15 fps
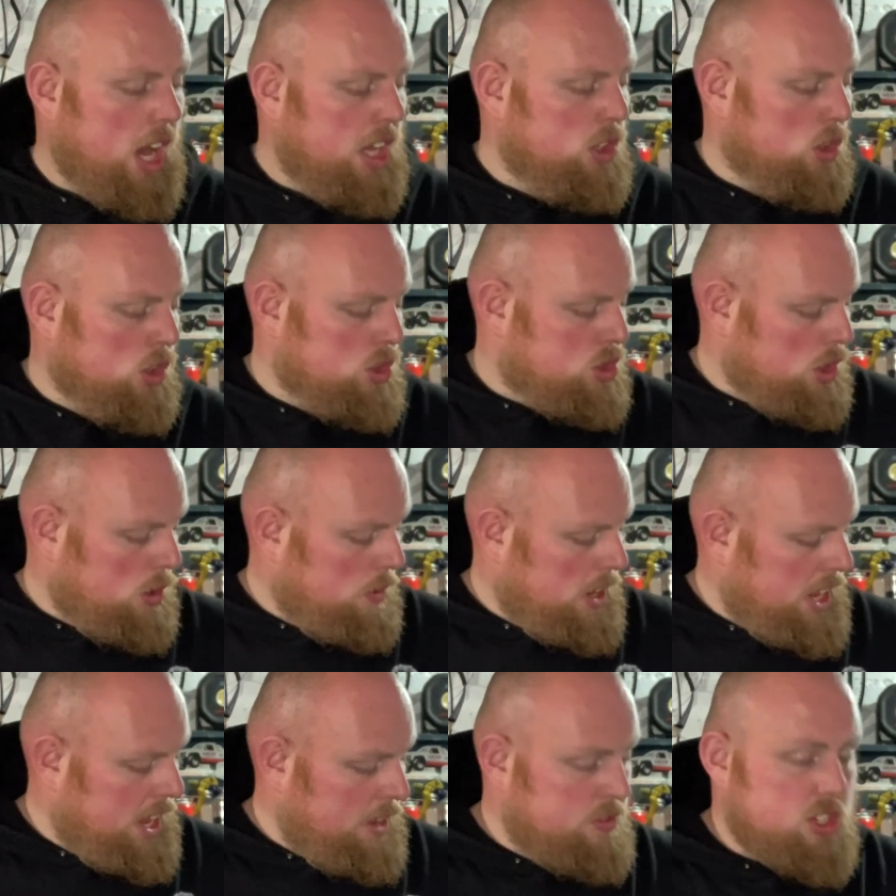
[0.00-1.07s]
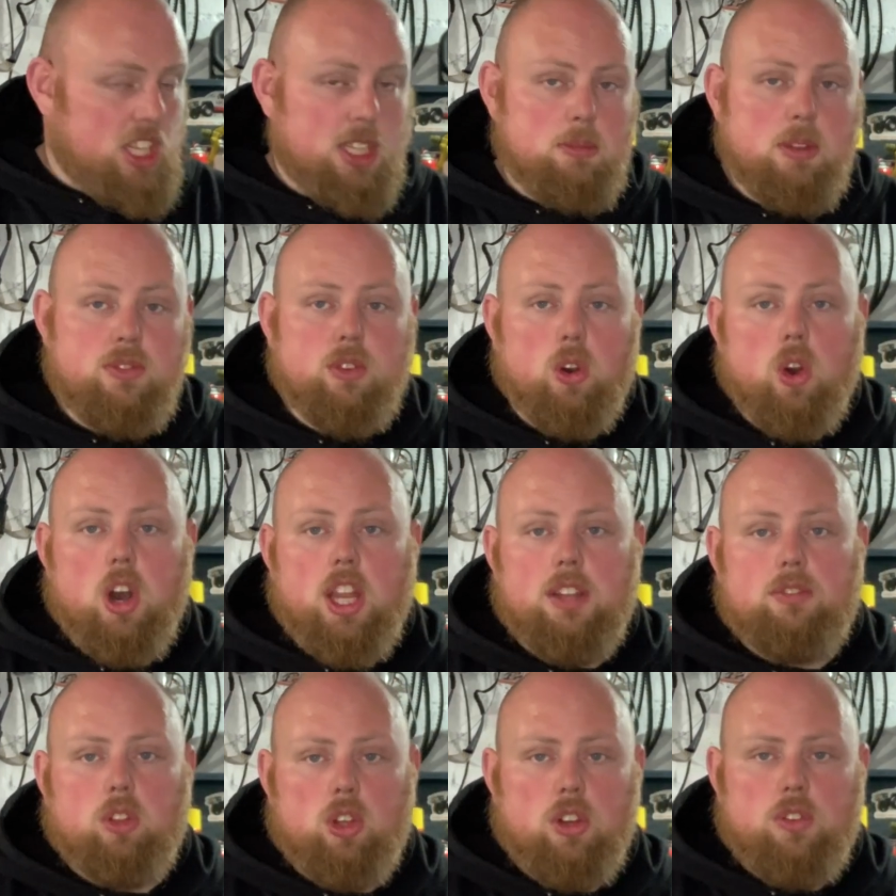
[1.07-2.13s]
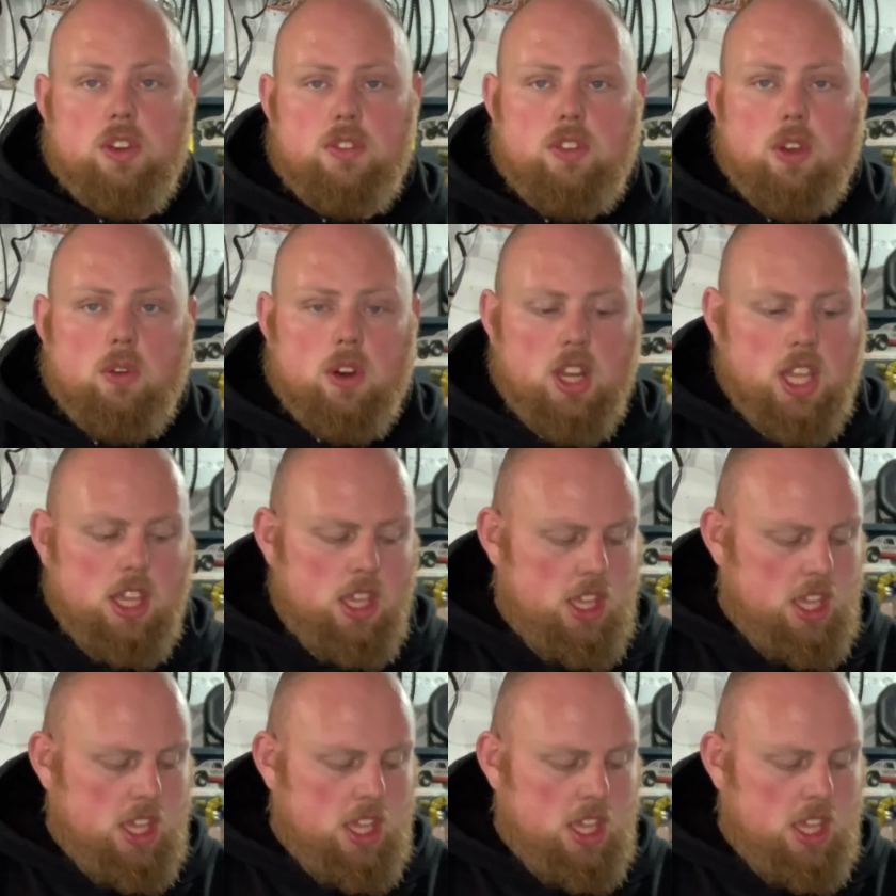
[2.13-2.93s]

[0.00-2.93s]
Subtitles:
And also, I have said it before and I've done a review on it.